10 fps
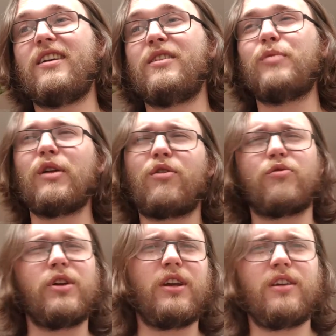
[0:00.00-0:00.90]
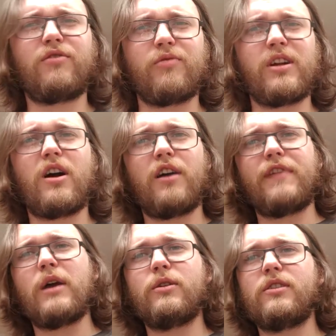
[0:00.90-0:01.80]
In about
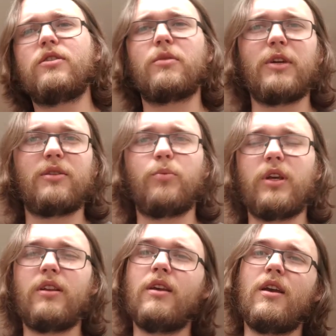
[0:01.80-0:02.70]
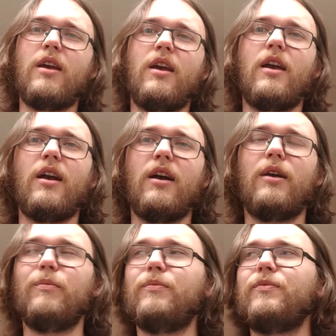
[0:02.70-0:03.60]
3.5 hours it took me to beat.
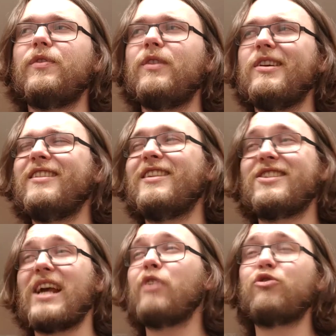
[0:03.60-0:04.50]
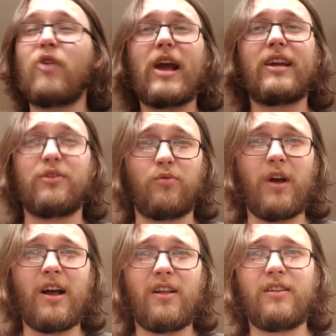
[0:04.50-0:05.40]
The soundtrack as
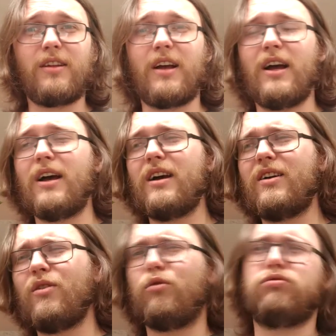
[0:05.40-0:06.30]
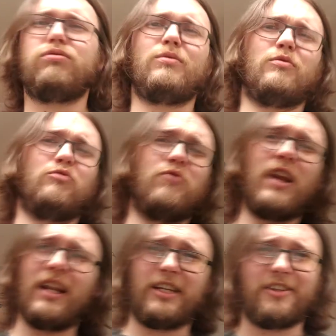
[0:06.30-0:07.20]
well,
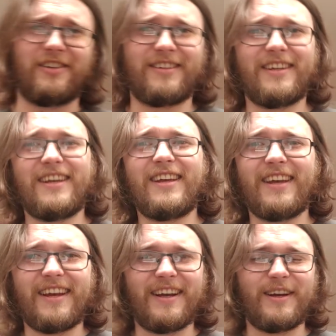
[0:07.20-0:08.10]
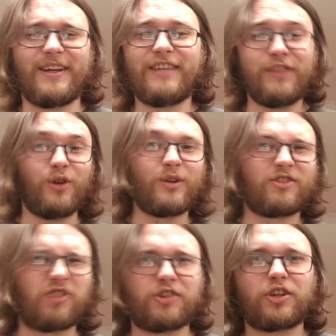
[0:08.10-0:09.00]
really good. Even though
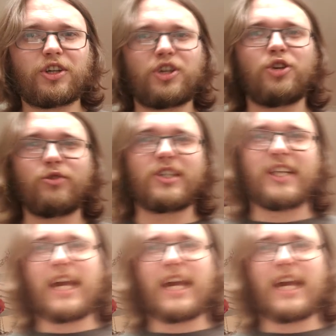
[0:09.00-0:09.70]
it's such a cutesy